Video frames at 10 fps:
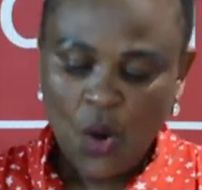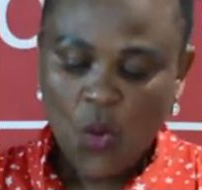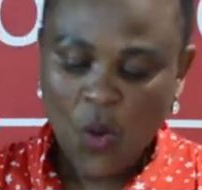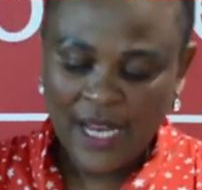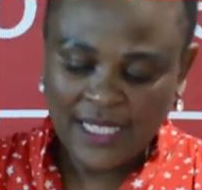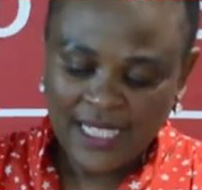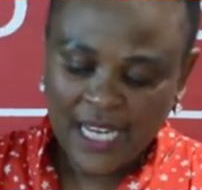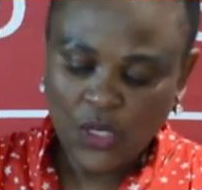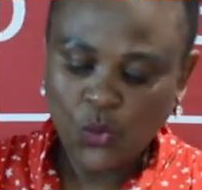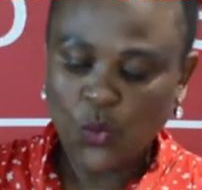One
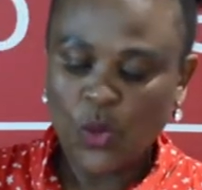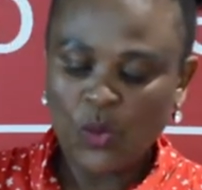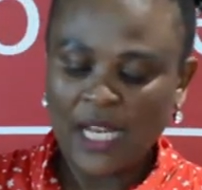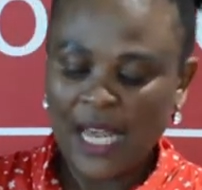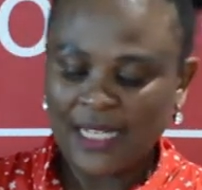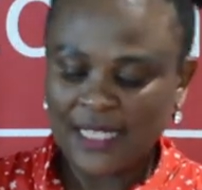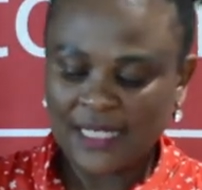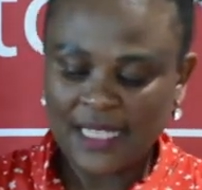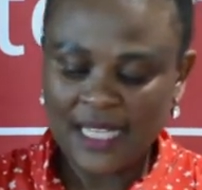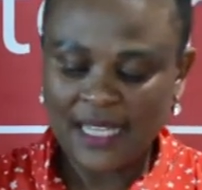day we will
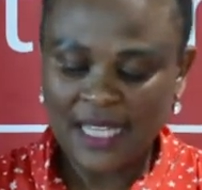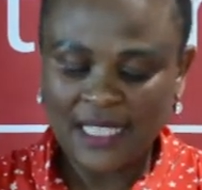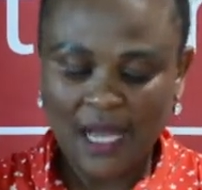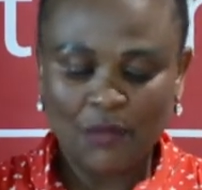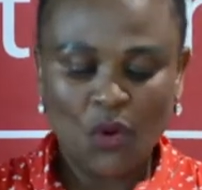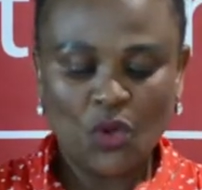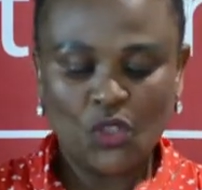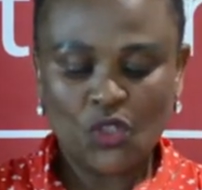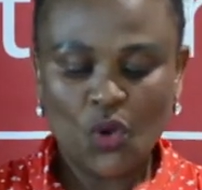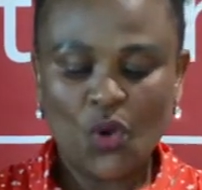understand that I'm
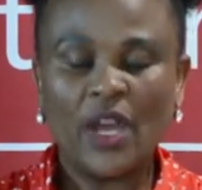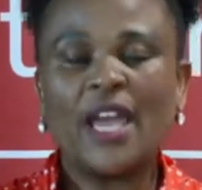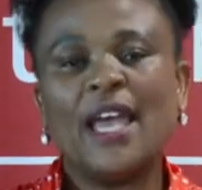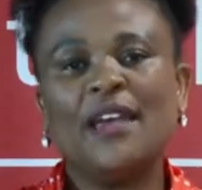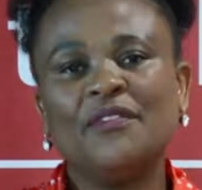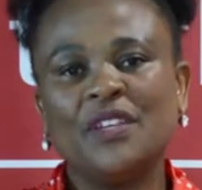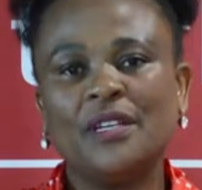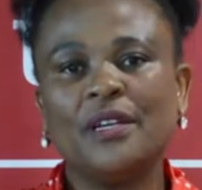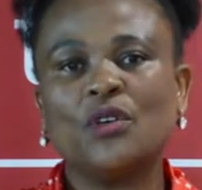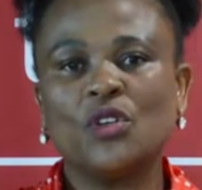also
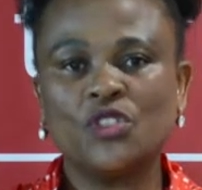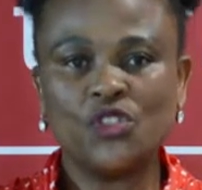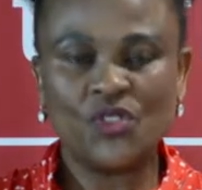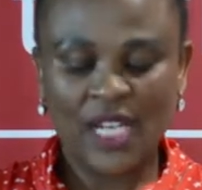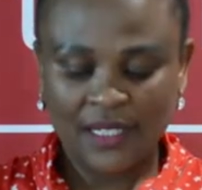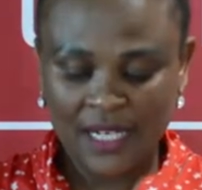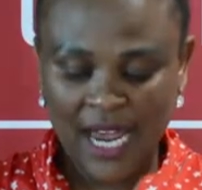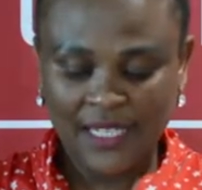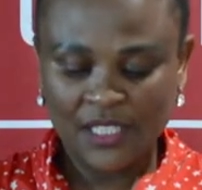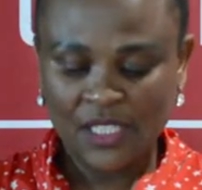having constitutional
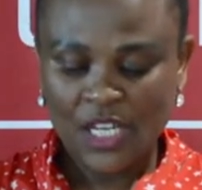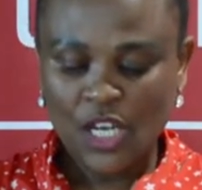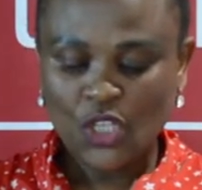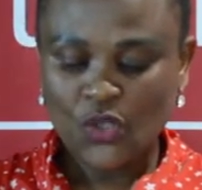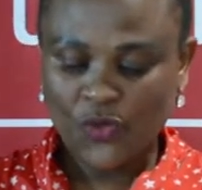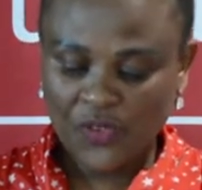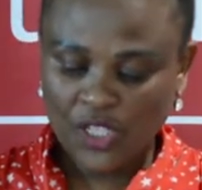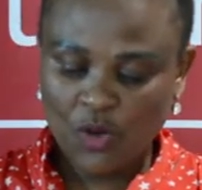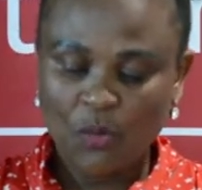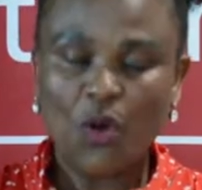right to
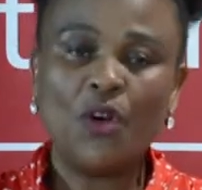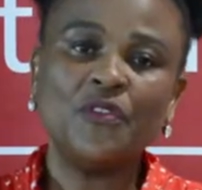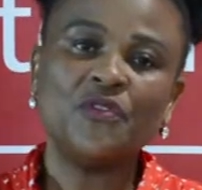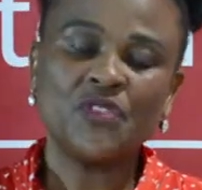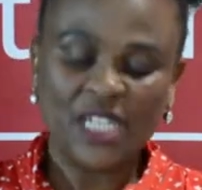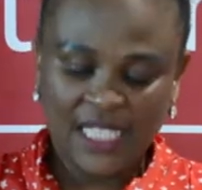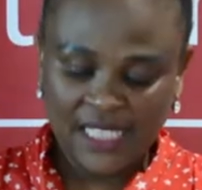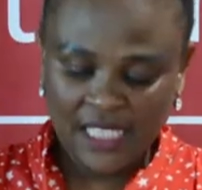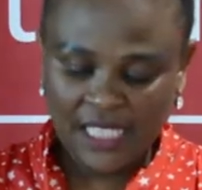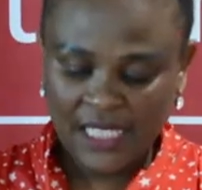freedom of
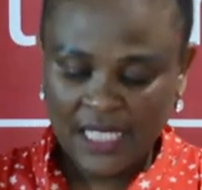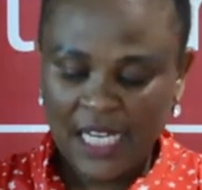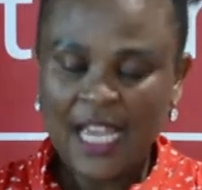religion,